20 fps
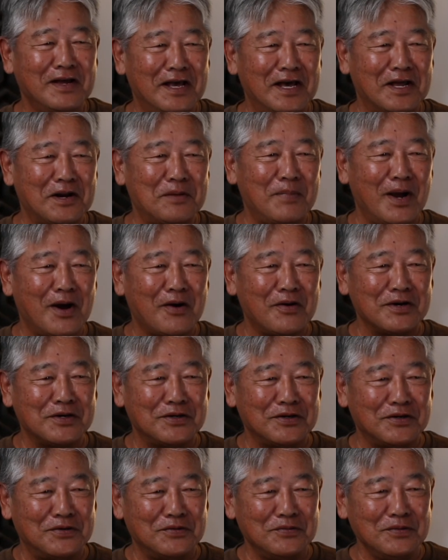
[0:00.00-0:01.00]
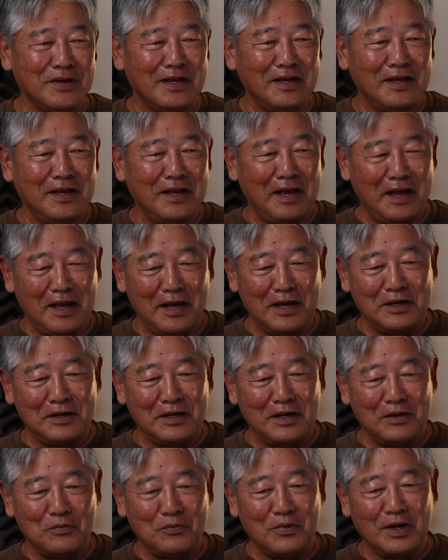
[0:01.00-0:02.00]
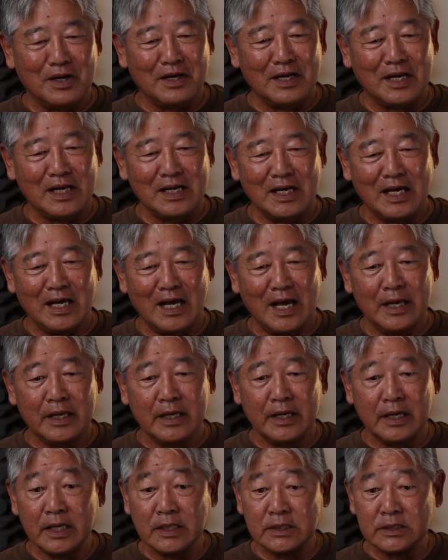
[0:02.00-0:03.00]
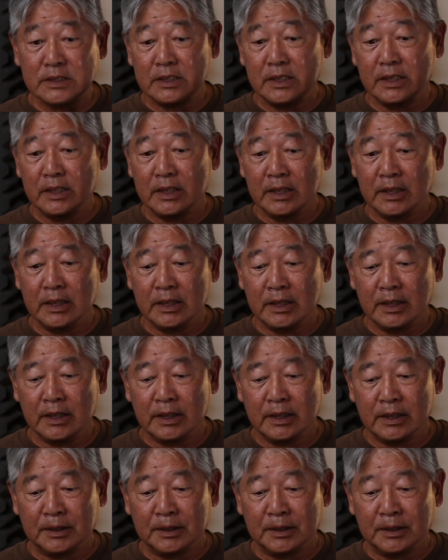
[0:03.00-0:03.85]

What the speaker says: and a baritone, and what I guess the